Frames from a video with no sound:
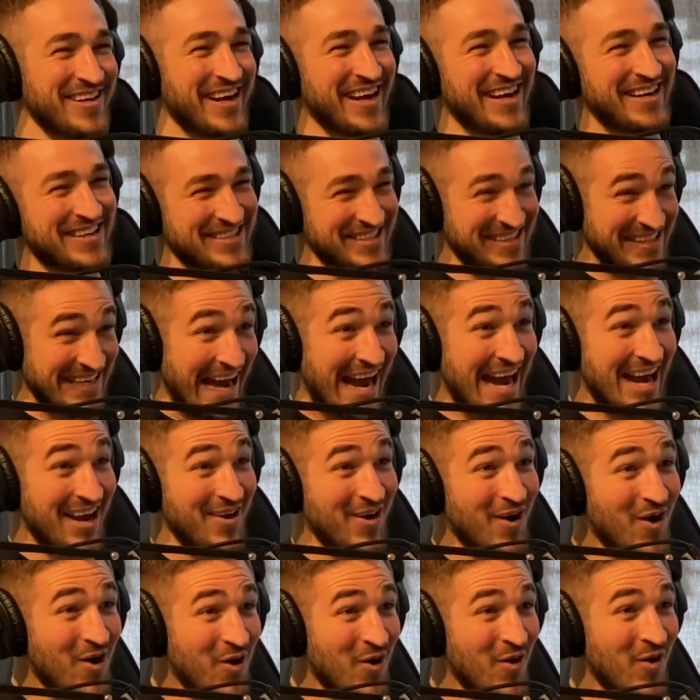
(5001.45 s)
right, to
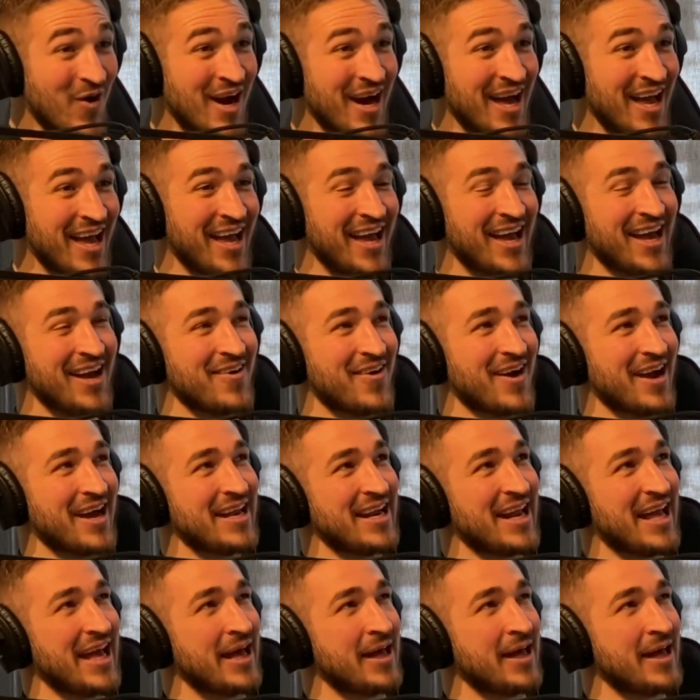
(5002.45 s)
not go, right?